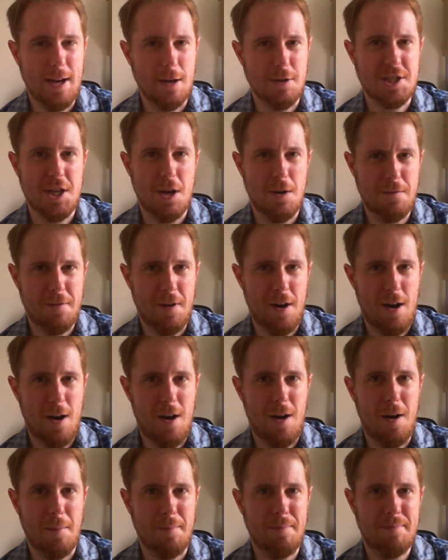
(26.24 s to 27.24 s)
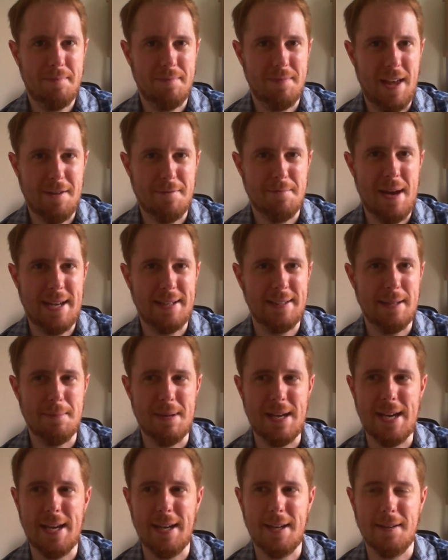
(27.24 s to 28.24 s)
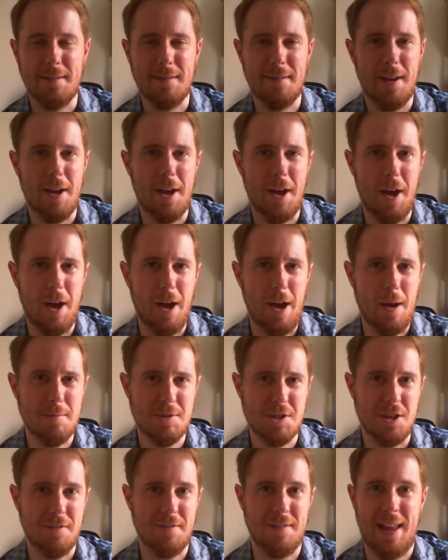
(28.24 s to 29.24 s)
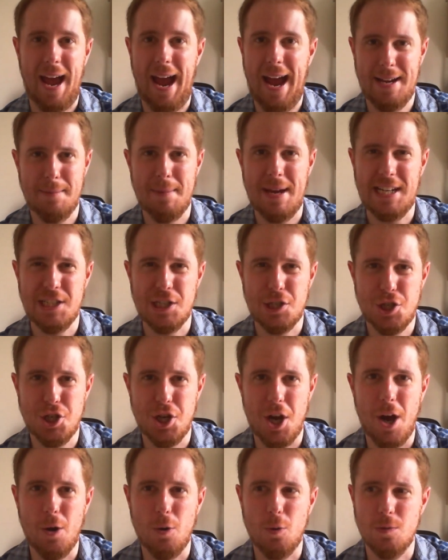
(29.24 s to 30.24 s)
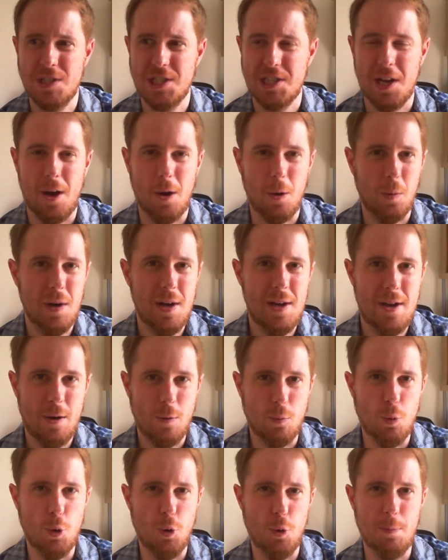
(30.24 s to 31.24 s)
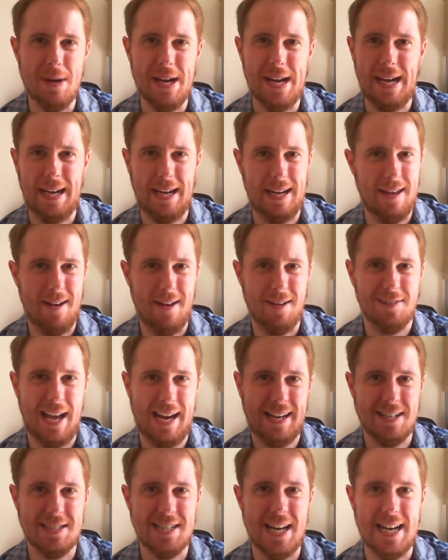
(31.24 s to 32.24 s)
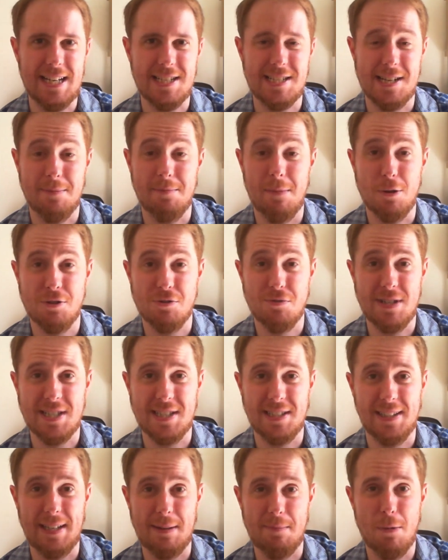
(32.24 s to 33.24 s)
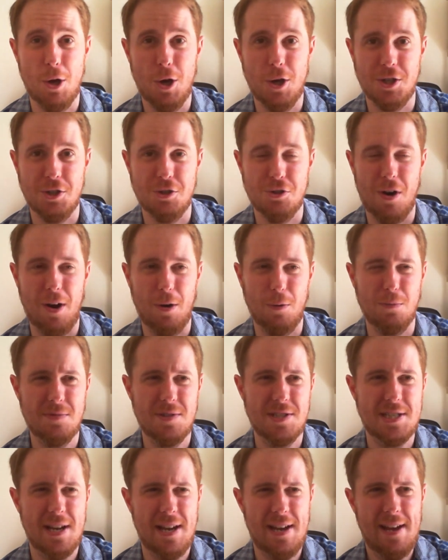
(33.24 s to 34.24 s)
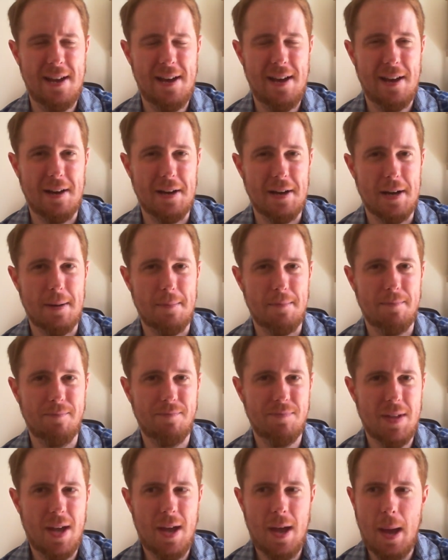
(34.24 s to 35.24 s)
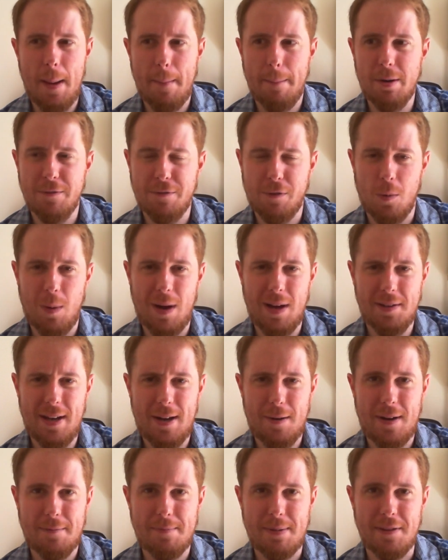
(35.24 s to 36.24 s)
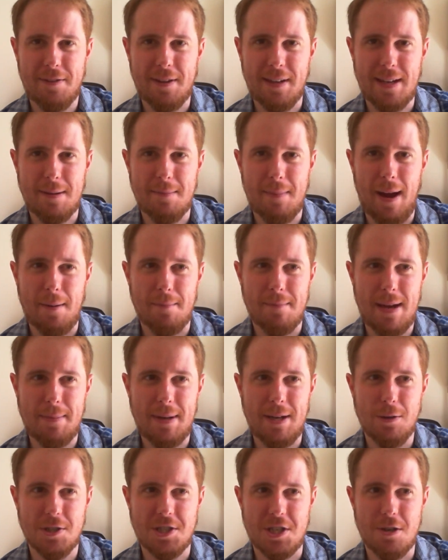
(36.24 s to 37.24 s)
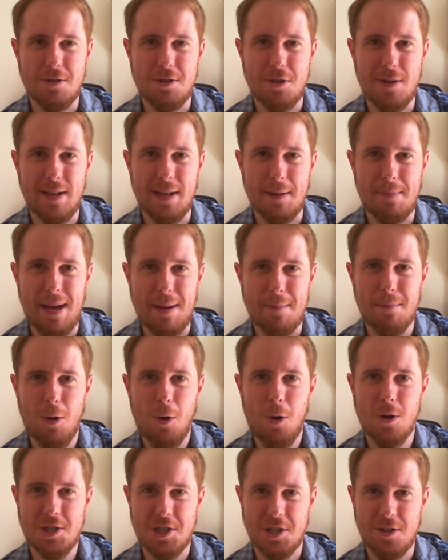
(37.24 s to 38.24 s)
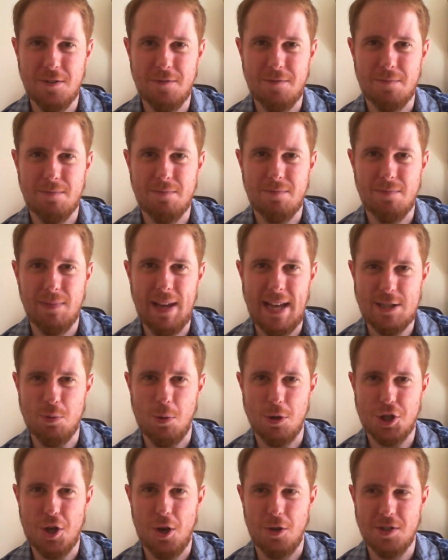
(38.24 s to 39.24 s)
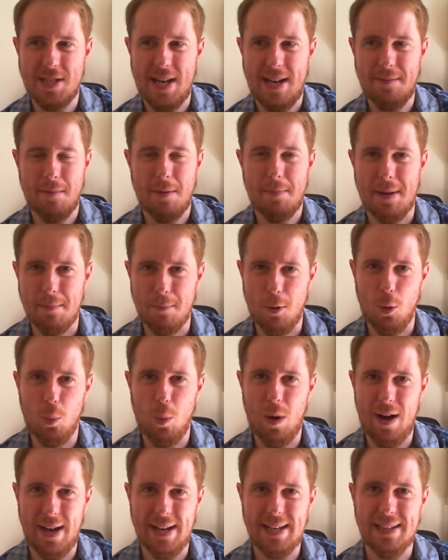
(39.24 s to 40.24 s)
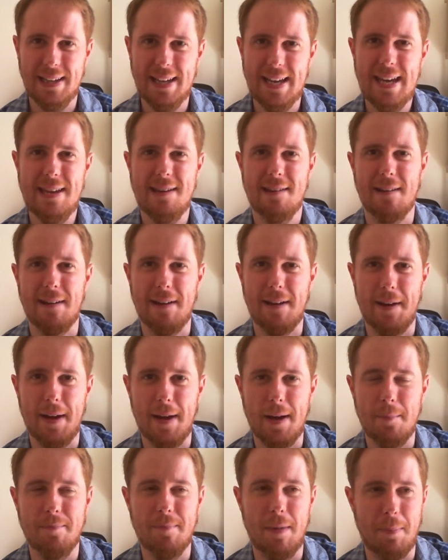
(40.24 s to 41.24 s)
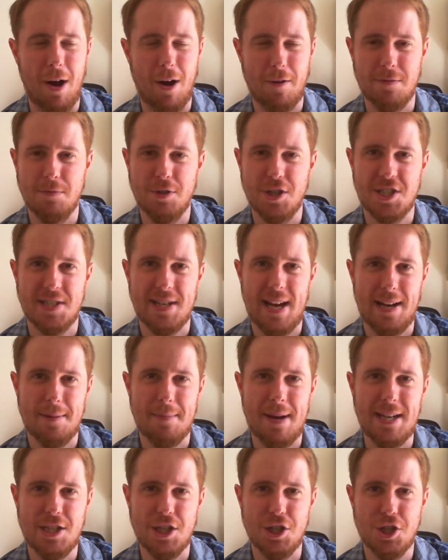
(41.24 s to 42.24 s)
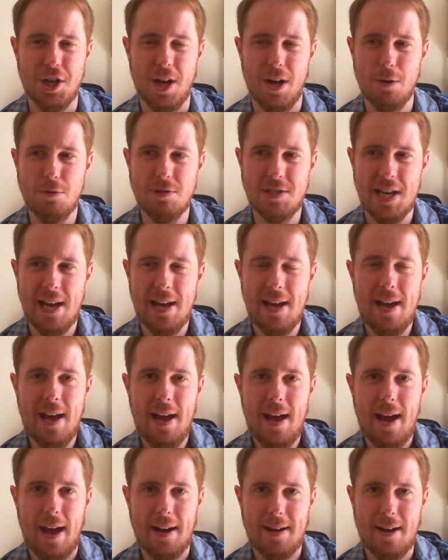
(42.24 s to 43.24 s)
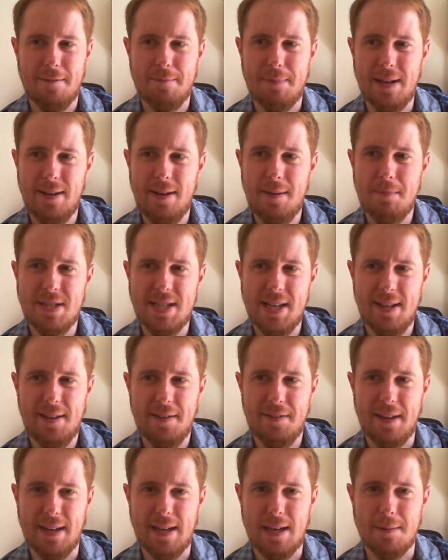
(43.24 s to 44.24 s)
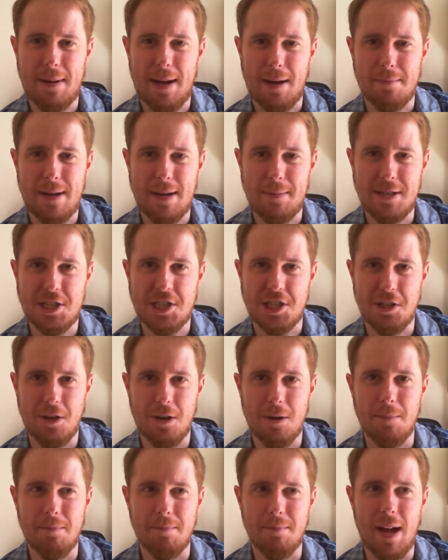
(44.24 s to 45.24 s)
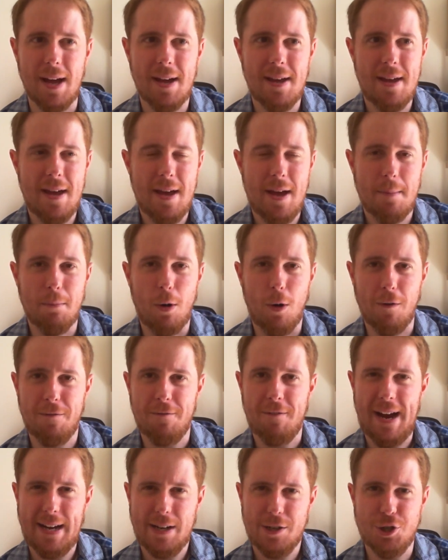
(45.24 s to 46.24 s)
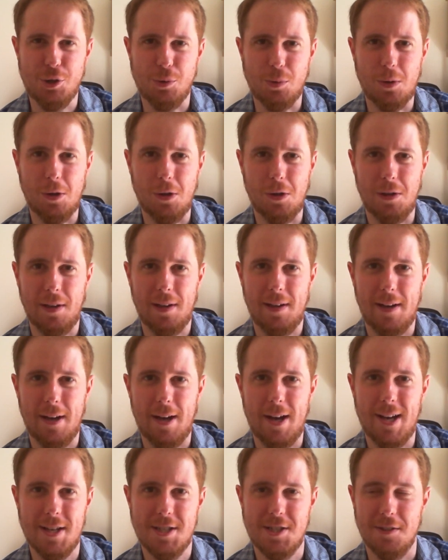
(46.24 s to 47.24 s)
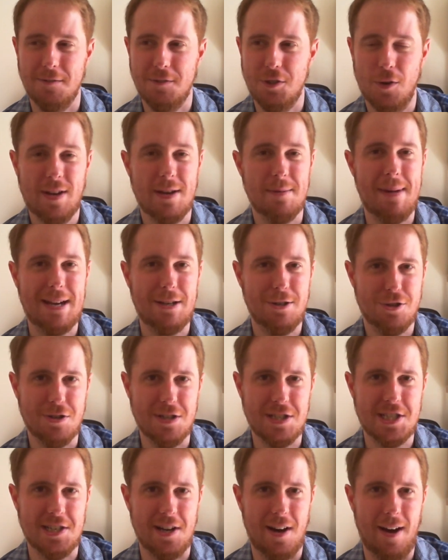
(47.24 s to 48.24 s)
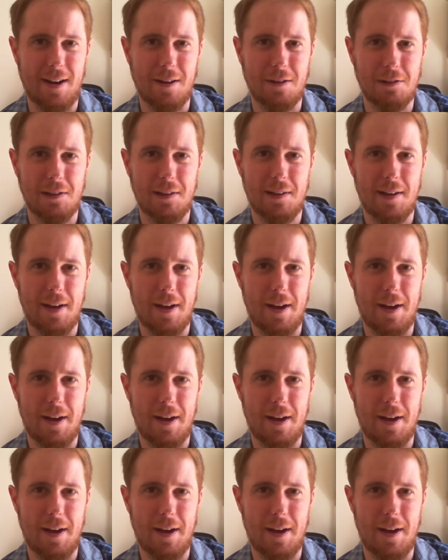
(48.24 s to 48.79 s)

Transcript: so far they've mainly been sort of like animated shows, so Ruby, Lackadaisy, and most recently Murder Drones. But for a while now I've been thinking about maybe also doing a bit more sort of Let's Watch content, a bit more widely, apart from just animated shows. And I've been in particular thinking about maybe some more factual, sort of documentary style